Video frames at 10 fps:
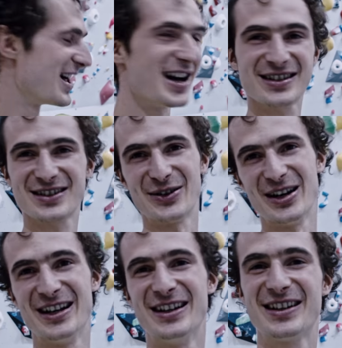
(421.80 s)
last
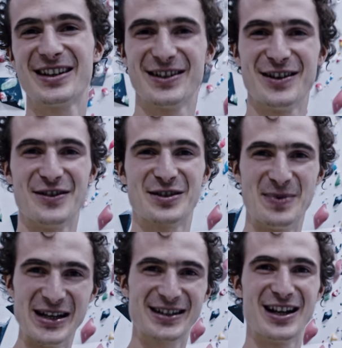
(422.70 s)
training of
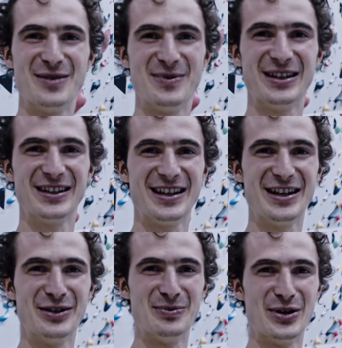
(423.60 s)
speed climbing
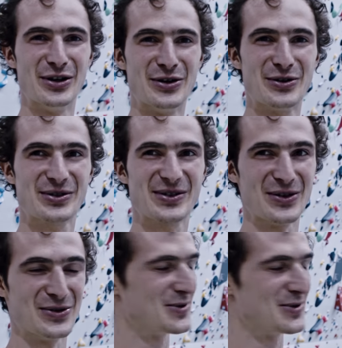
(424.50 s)
here in Brno, so